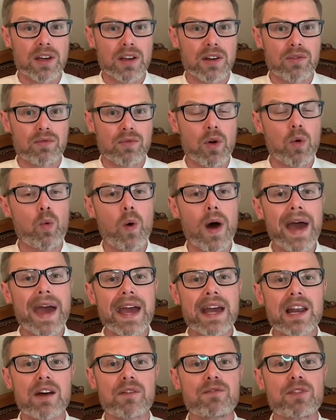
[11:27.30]
The
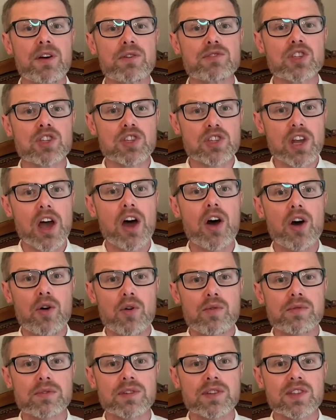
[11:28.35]
weight of those
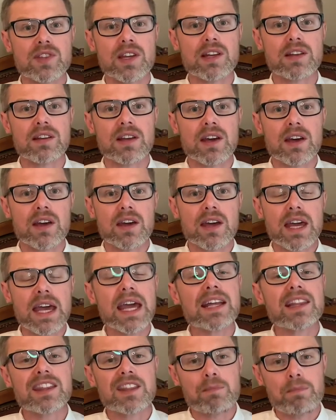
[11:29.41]
stones that
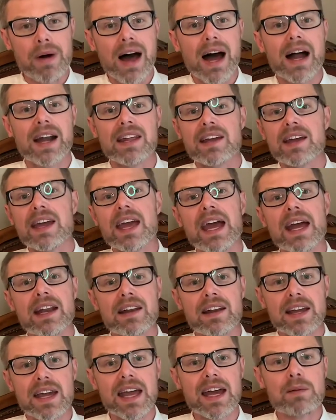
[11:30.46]
hit the body again
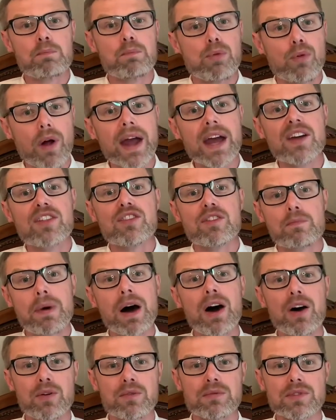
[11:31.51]
and again break the
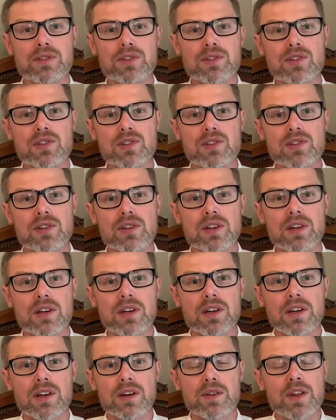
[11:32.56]
bones.
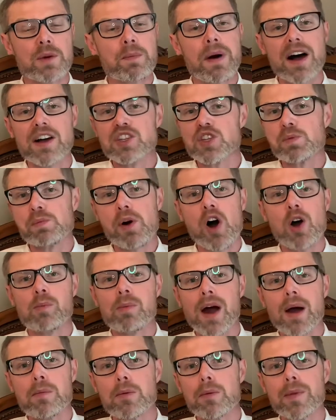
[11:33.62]
The Apostle Paul
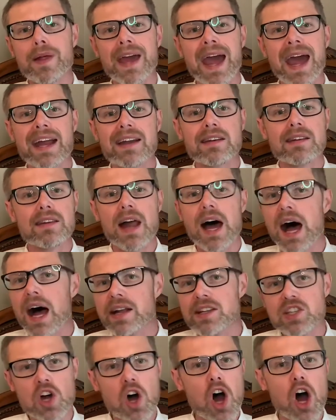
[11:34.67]
probably had
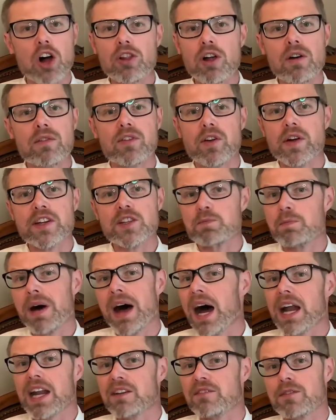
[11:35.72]
knots all over his
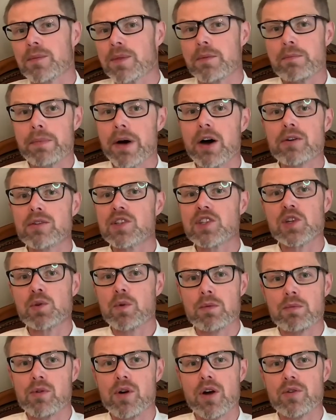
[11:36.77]
body from the bones that
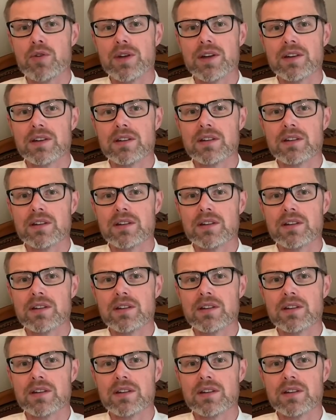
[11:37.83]
were broken.